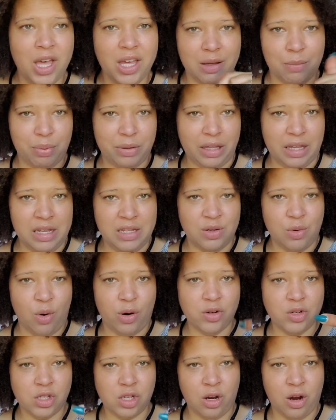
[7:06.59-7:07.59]
complete
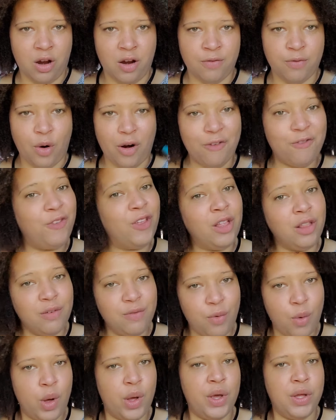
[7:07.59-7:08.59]
or serve or fill a
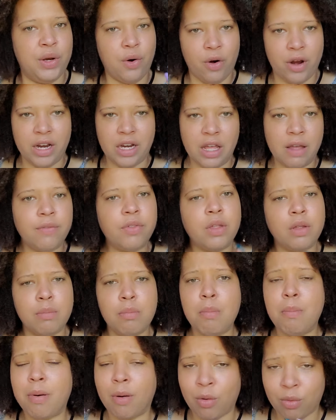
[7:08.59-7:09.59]
void or any of the
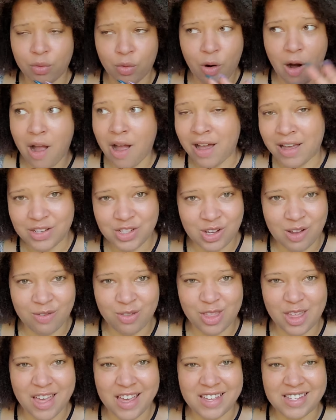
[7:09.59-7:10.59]
barrage of
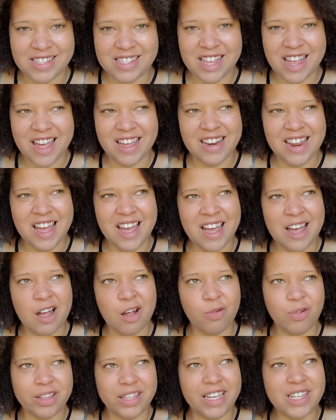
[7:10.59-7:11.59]
things
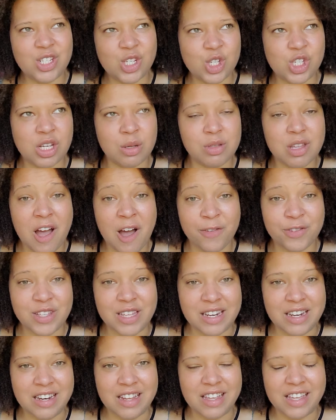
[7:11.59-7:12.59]
that relationships often